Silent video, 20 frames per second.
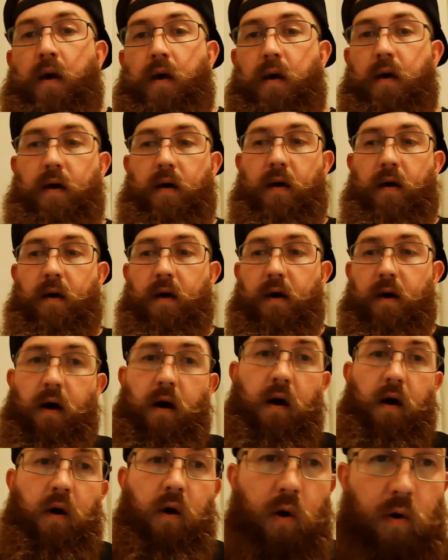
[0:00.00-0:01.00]

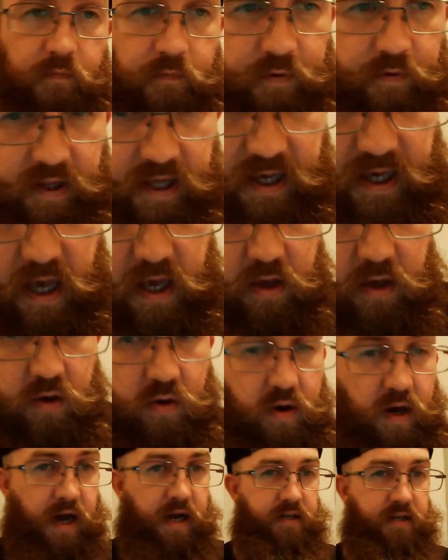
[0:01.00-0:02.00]
hopefully
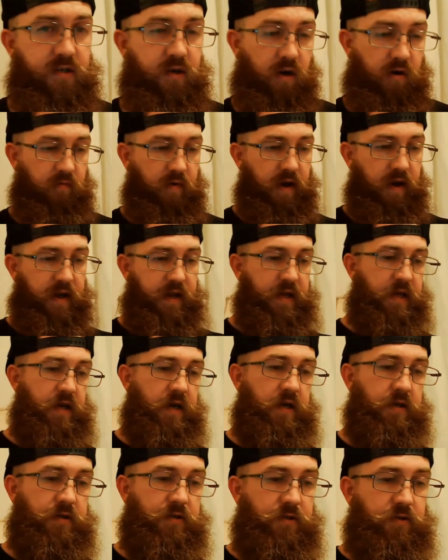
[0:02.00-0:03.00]
you guys are
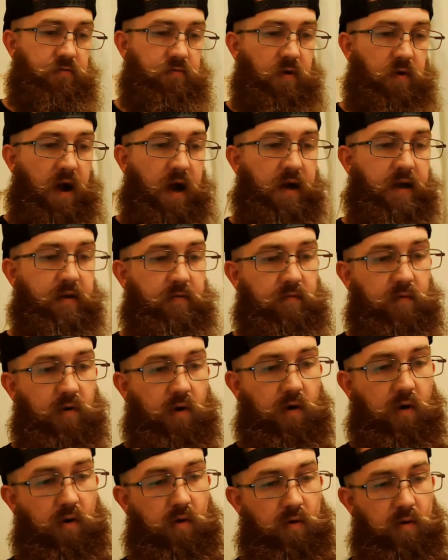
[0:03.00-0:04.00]
ready to rock and
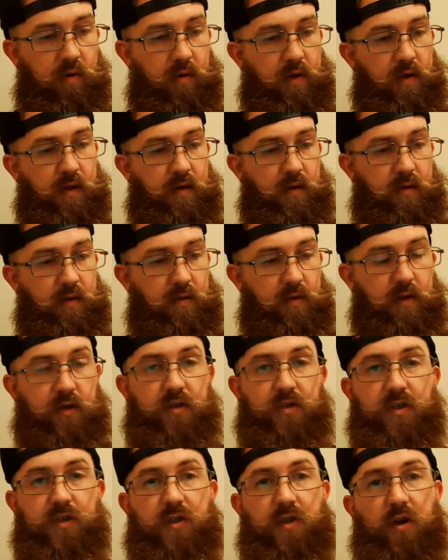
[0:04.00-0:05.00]
roll.
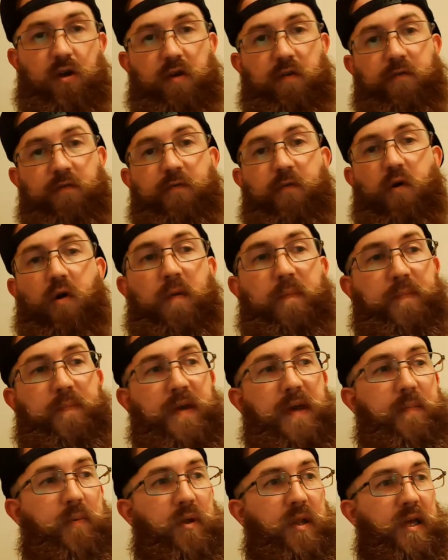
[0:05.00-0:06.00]
There's 34
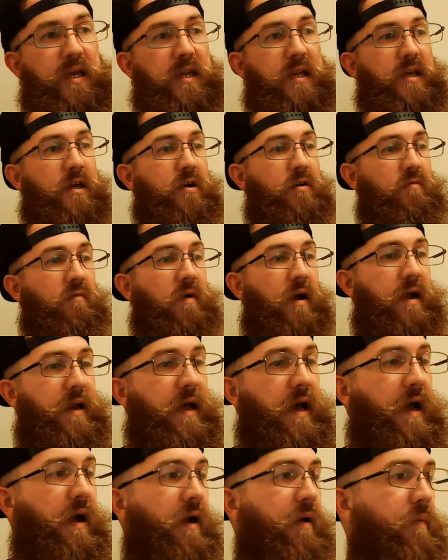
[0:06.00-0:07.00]
people in here right
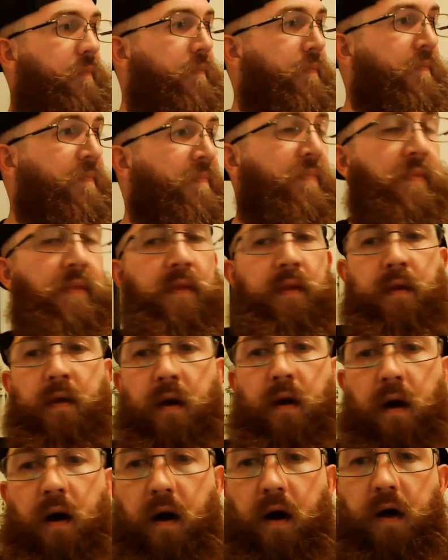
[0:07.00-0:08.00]
now.
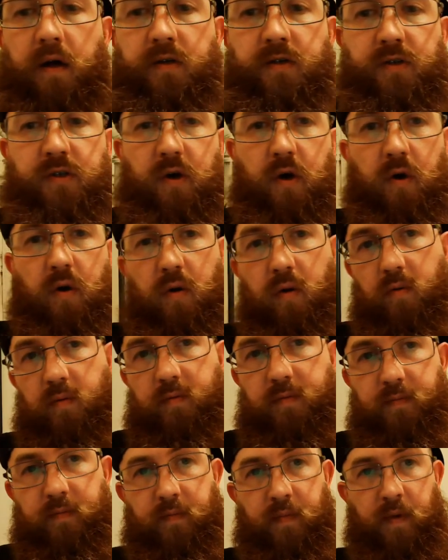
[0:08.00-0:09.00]
So
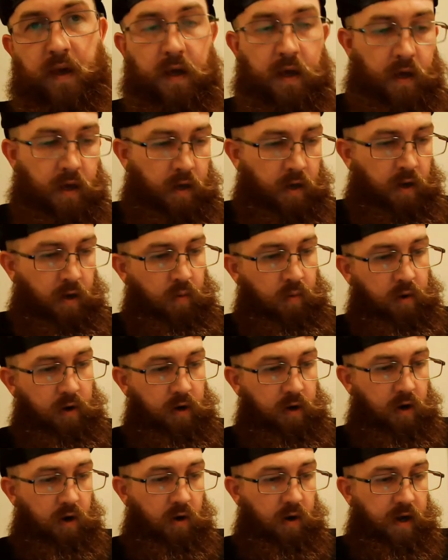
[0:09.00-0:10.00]
we're
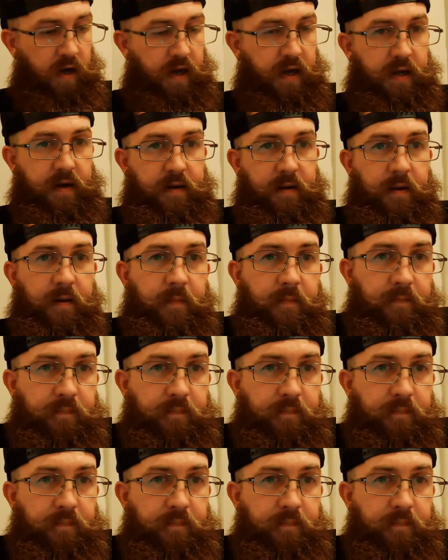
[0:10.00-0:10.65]
going to go ahead.